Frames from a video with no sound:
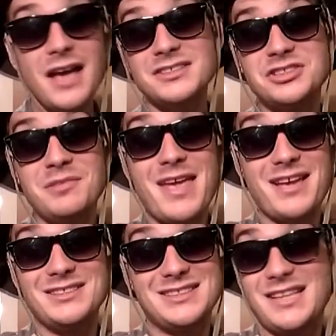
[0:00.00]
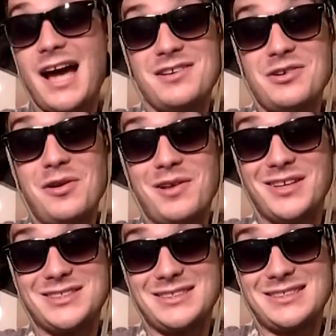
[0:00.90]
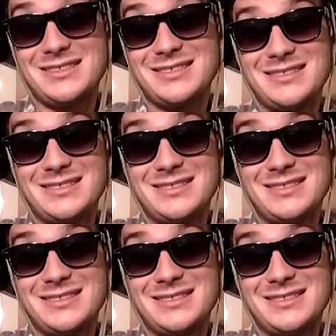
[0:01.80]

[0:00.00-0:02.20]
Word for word: there's a Jamaican side in all of us.